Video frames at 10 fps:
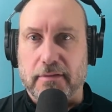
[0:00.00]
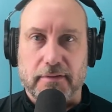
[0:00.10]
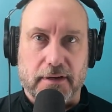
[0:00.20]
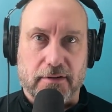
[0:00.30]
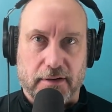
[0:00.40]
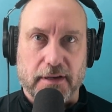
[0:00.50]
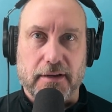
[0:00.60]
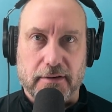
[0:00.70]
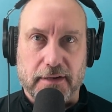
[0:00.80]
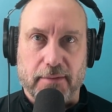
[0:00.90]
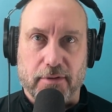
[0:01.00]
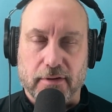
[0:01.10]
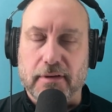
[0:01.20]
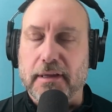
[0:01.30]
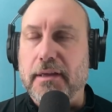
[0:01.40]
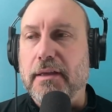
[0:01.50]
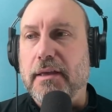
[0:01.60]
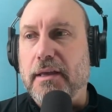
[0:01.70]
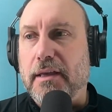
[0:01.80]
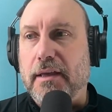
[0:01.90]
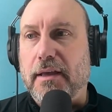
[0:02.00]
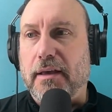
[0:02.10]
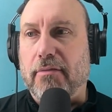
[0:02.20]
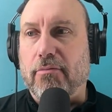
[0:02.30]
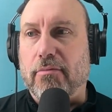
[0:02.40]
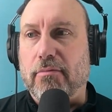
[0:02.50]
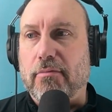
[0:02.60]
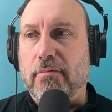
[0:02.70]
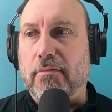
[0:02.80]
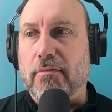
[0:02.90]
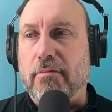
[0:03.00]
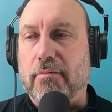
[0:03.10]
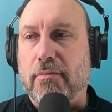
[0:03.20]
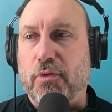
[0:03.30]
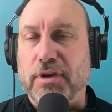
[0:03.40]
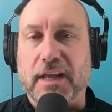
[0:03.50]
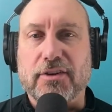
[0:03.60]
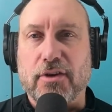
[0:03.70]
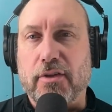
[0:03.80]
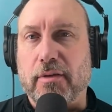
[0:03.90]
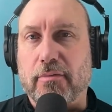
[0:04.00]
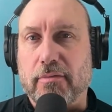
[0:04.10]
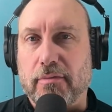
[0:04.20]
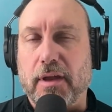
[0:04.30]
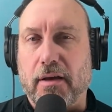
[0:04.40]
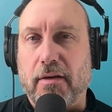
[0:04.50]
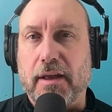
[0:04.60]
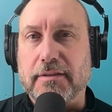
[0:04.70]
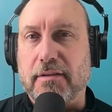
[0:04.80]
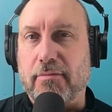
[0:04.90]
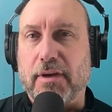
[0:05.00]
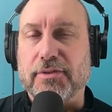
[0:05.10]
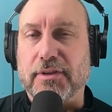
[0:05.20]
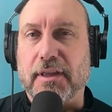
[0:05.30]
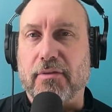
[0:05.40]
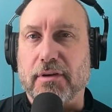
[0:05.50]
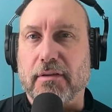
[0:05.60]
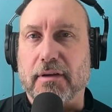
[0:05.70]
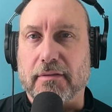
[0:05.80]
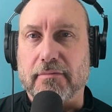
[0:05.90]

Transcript: Literally labor. When you get to know them, they all had something else that they were doing.